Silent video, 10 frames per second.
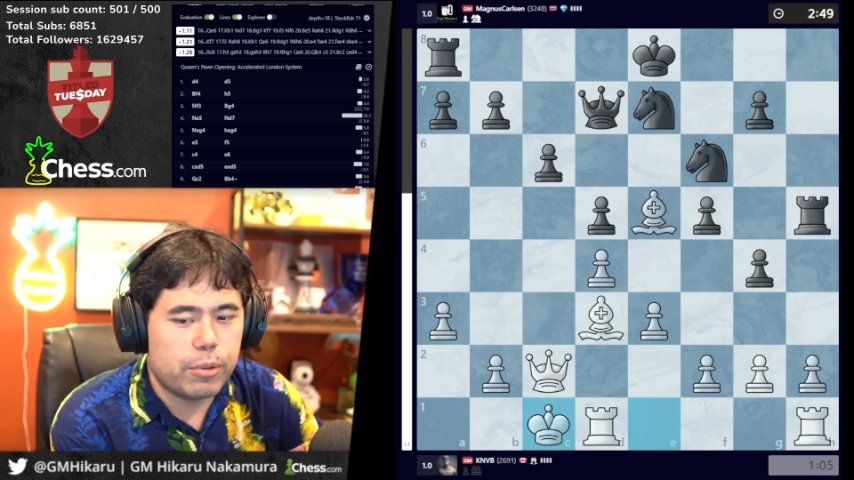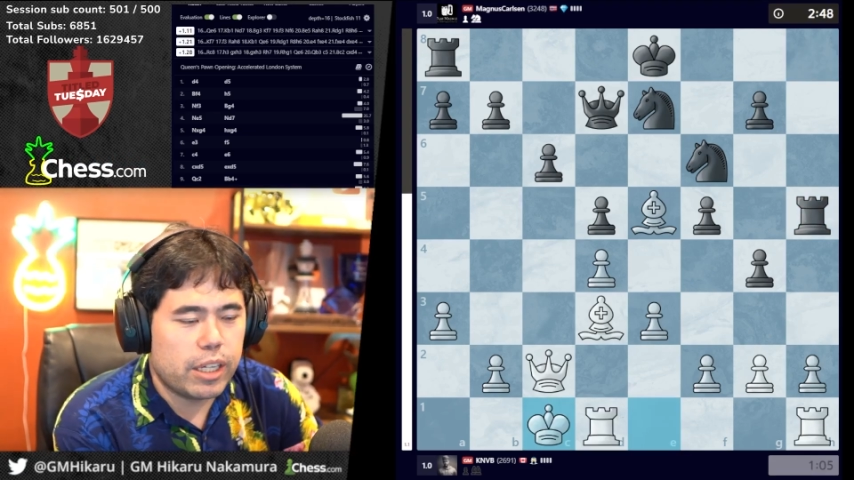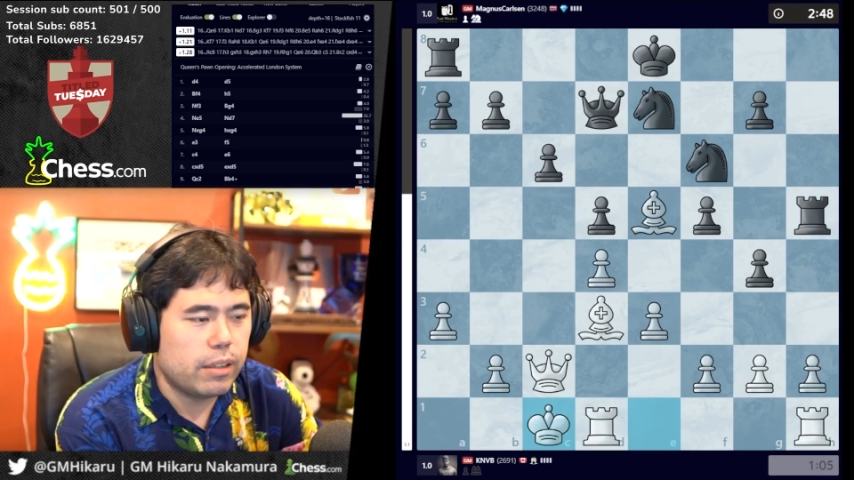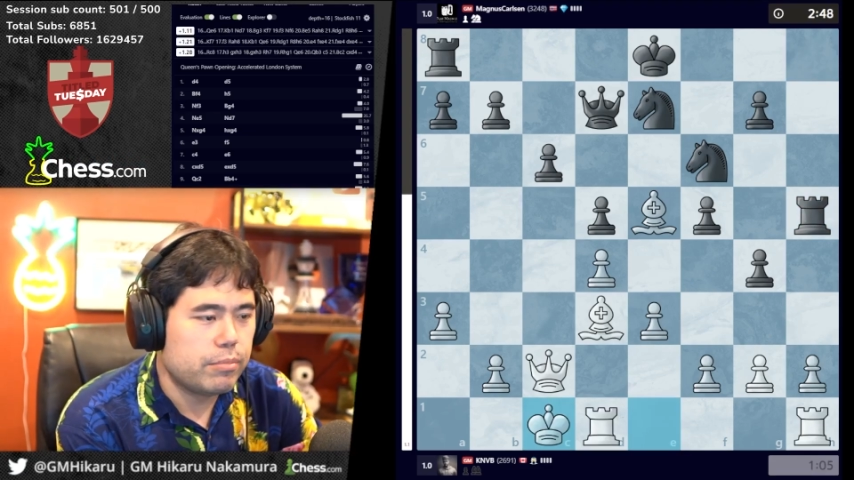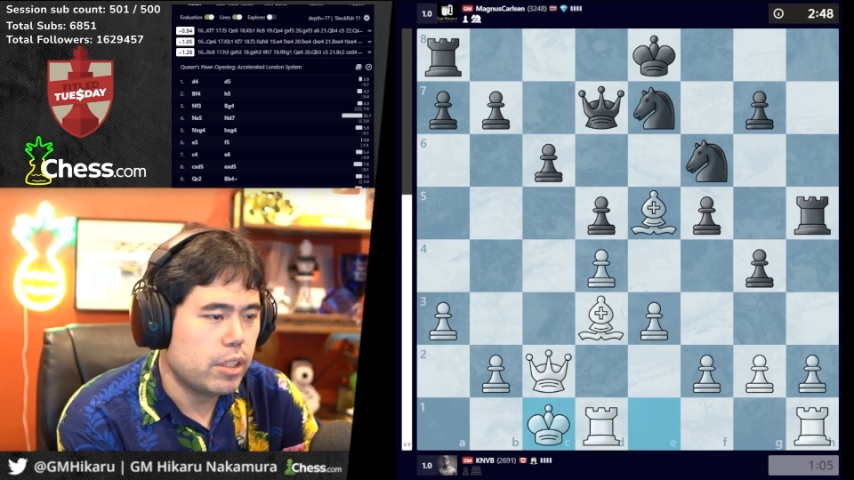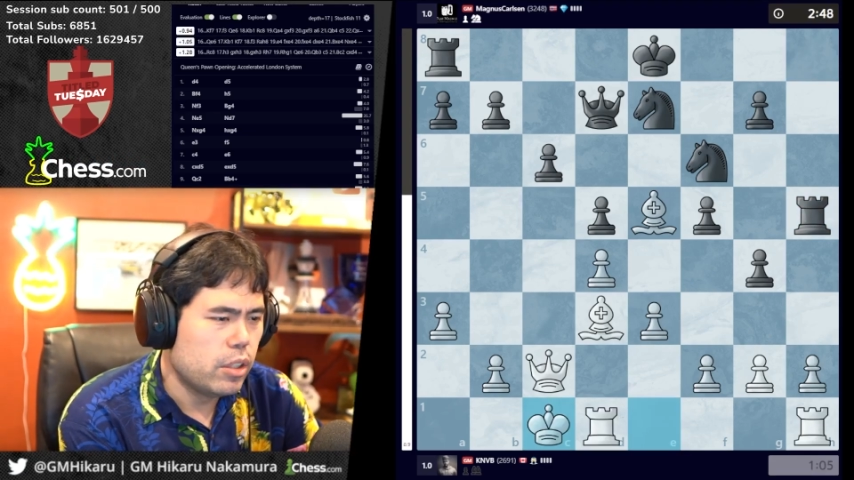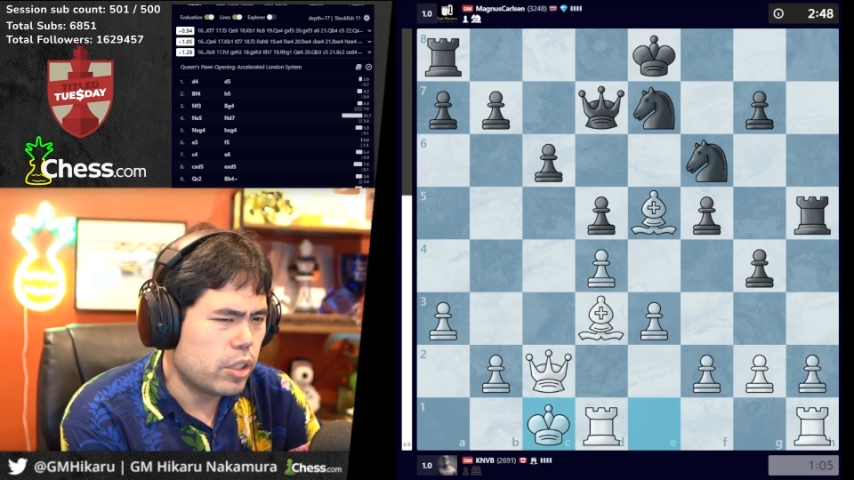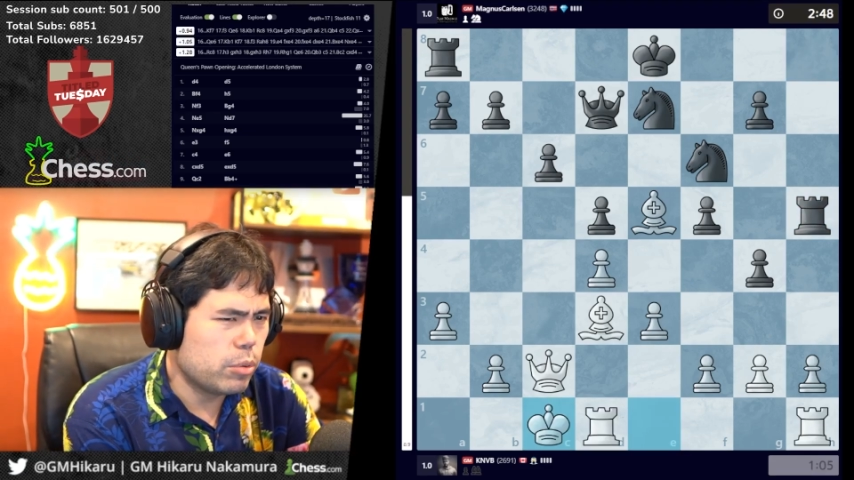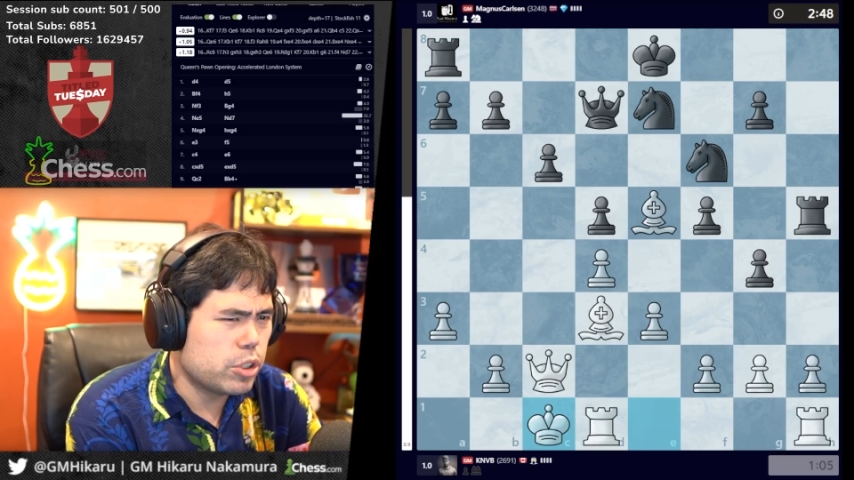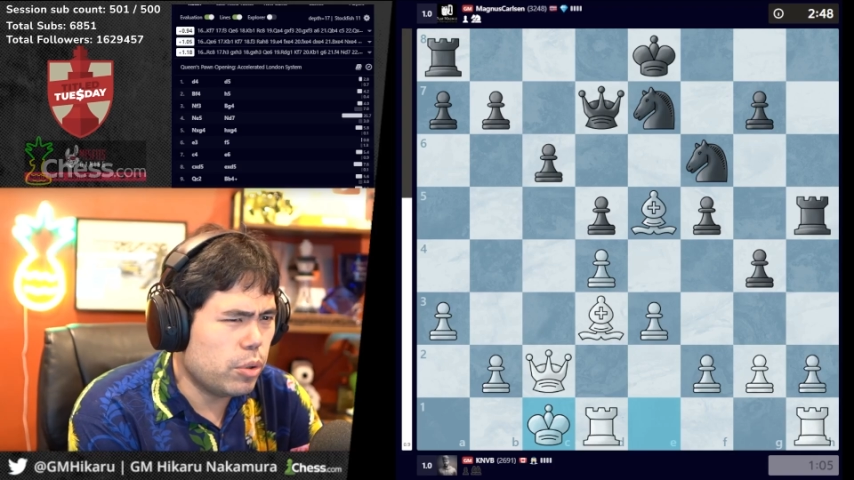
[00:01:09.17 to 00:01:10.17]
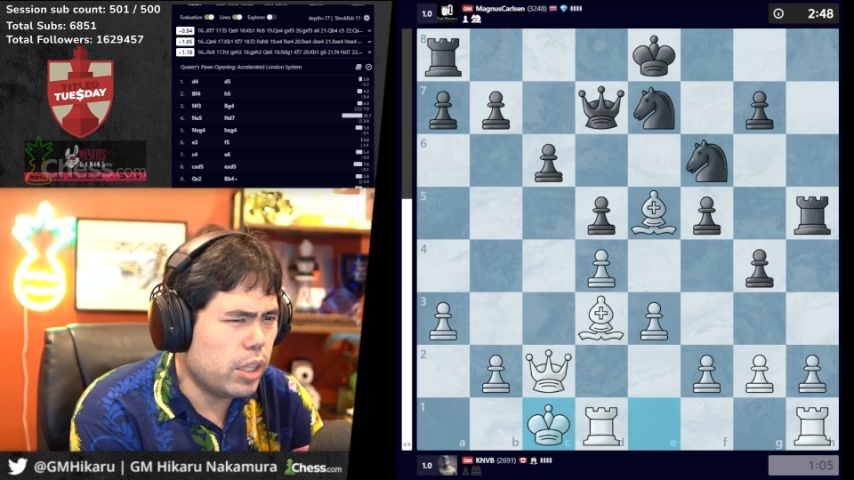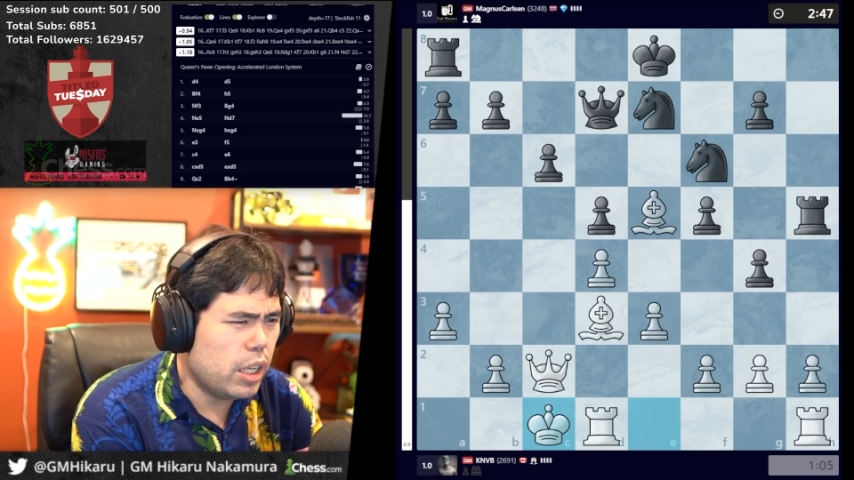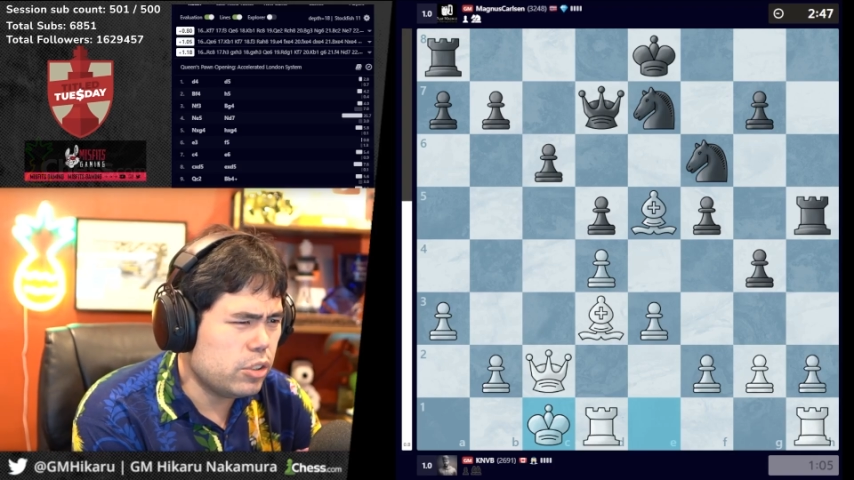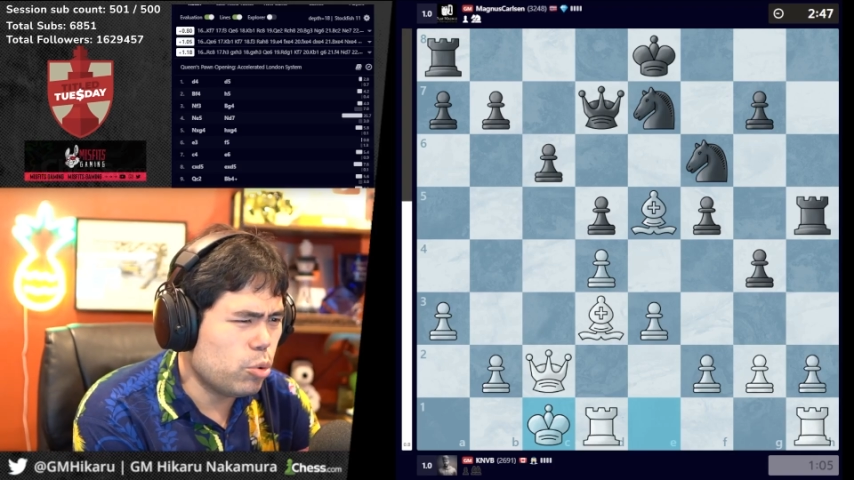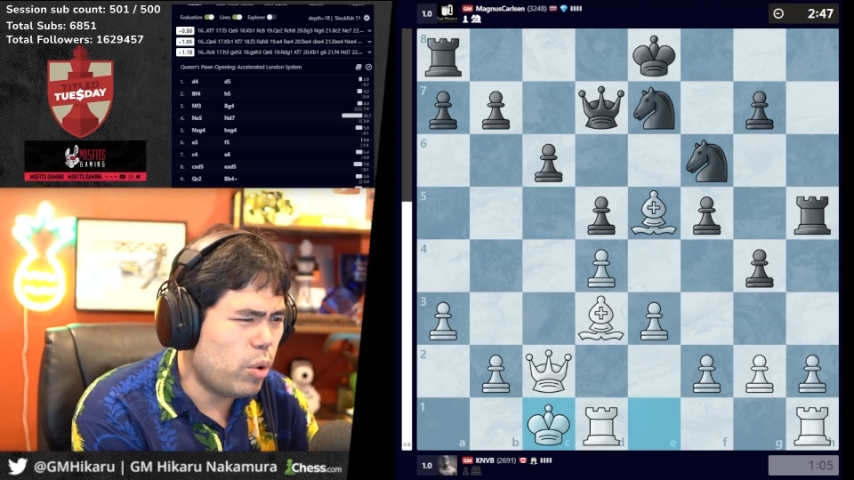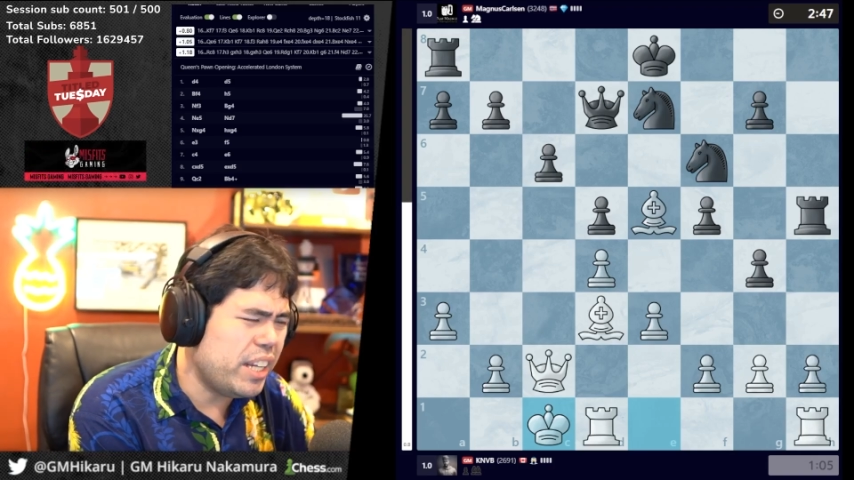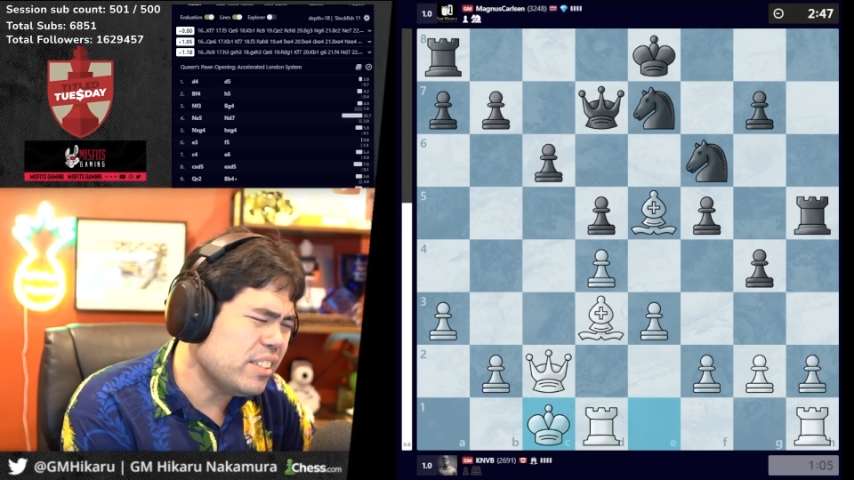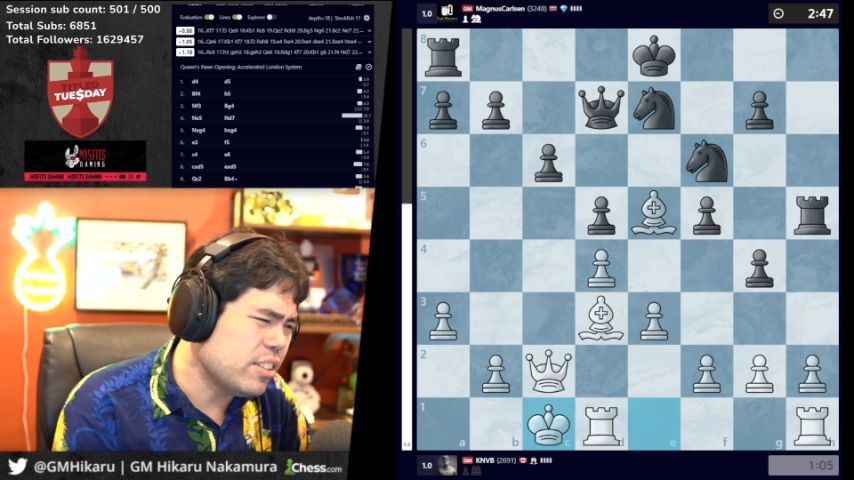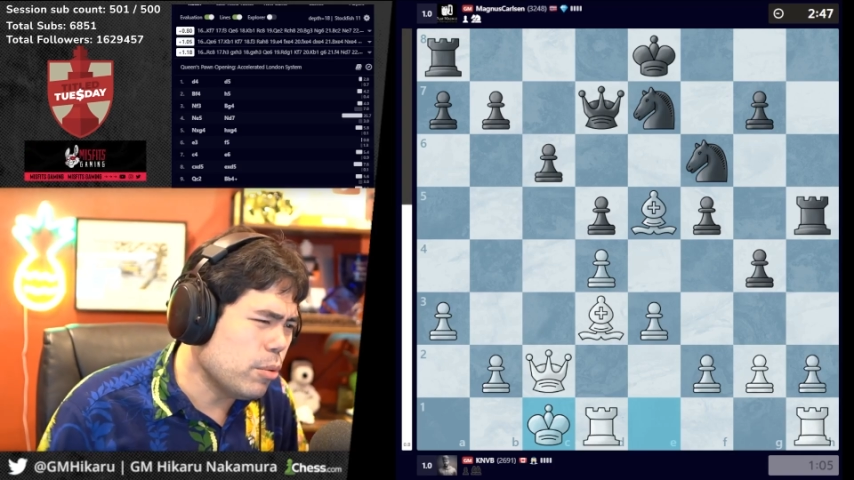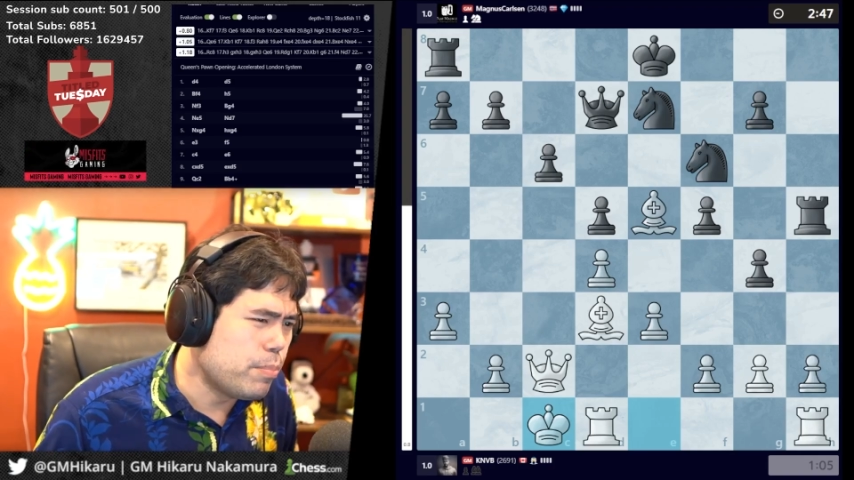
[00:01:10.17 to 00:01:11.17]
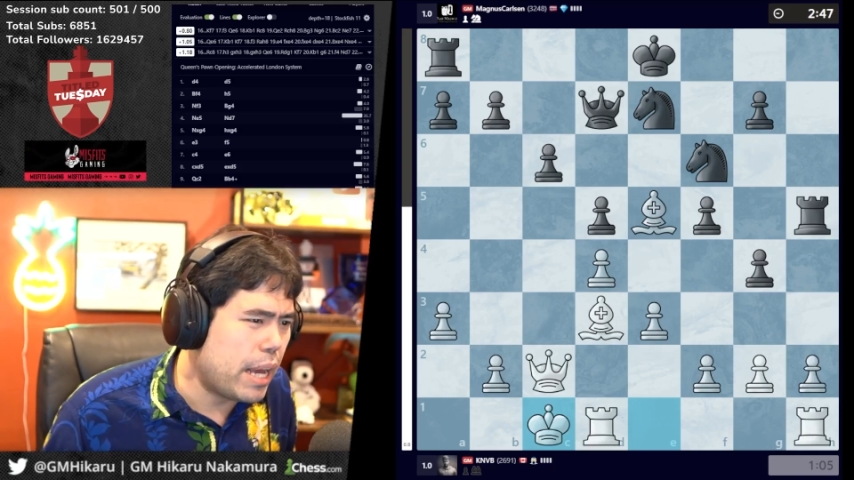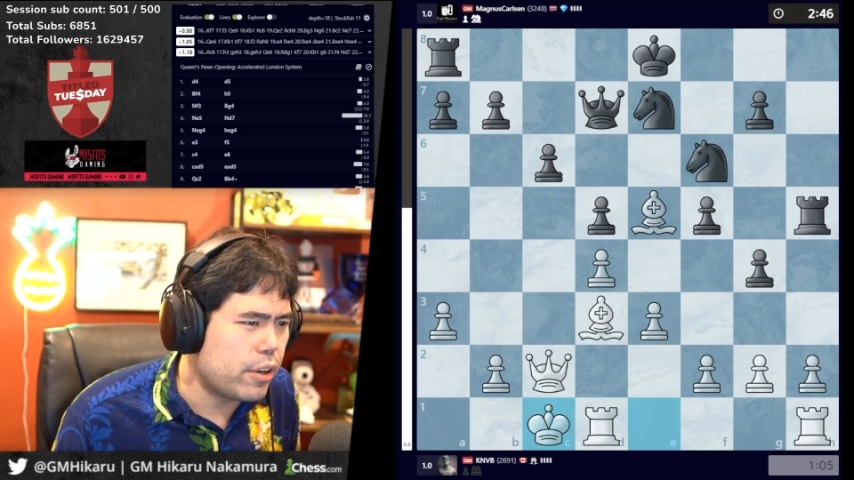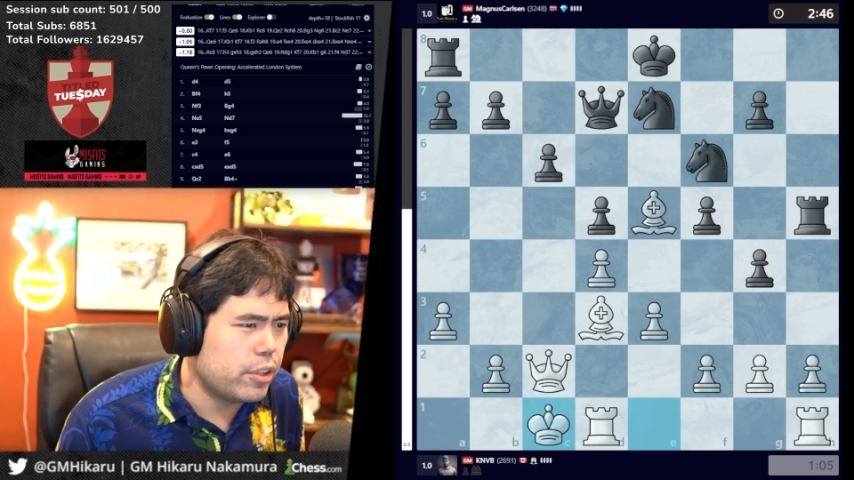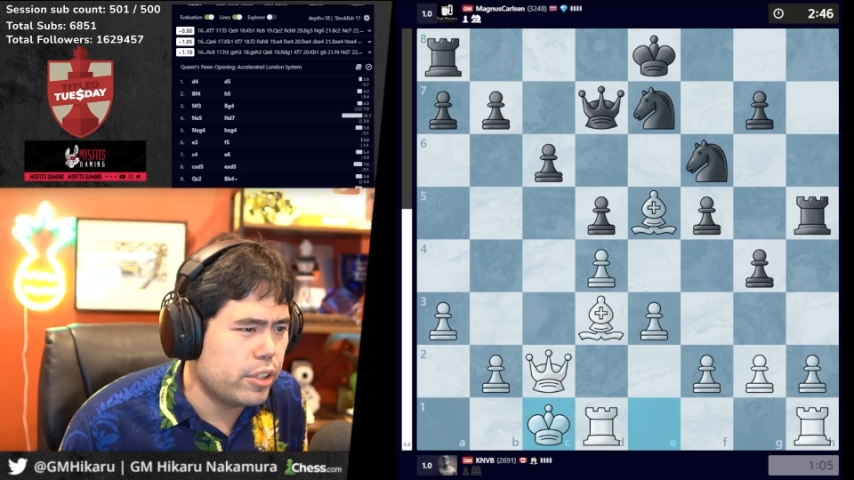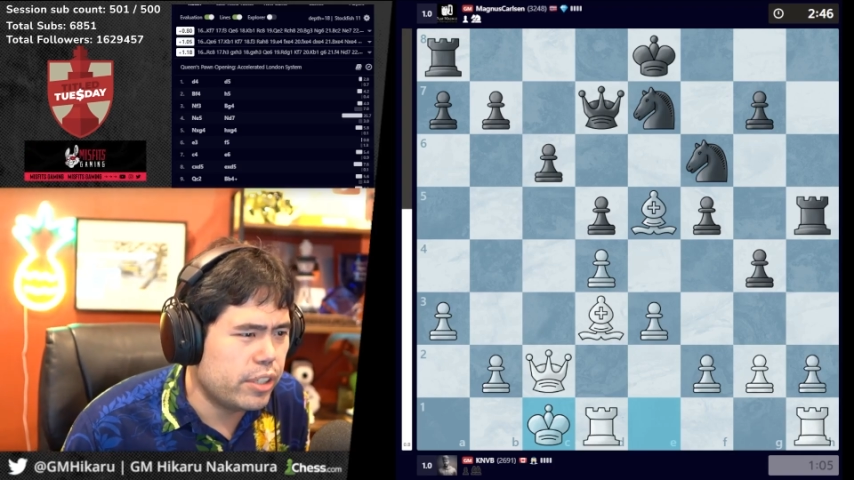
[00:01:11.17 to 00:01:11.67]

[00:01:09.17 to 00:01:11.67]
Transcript: Yeah. So what's going on? So white is still better here.